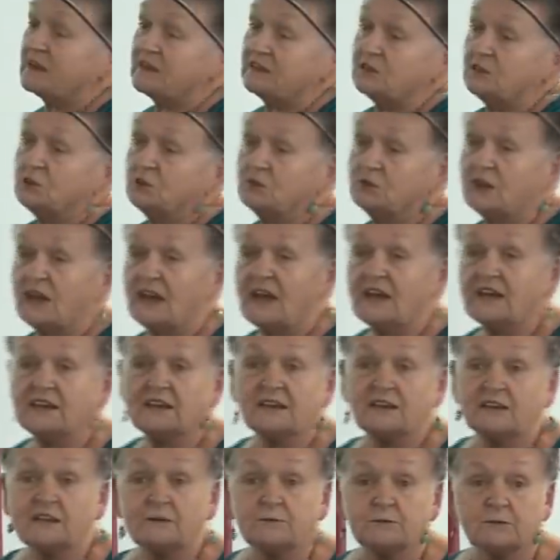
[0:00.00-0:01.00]
men who'd
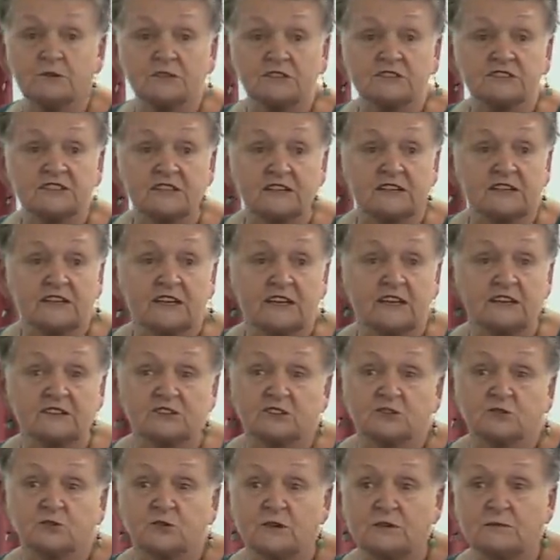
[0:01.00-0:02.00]
had any prostate
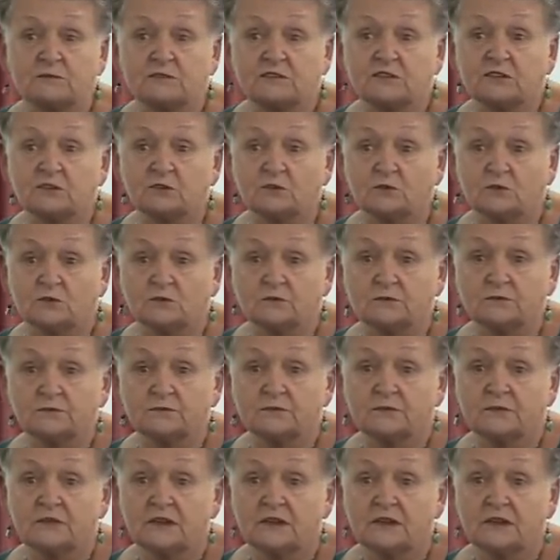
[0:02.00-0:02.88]
cancer treatment at all.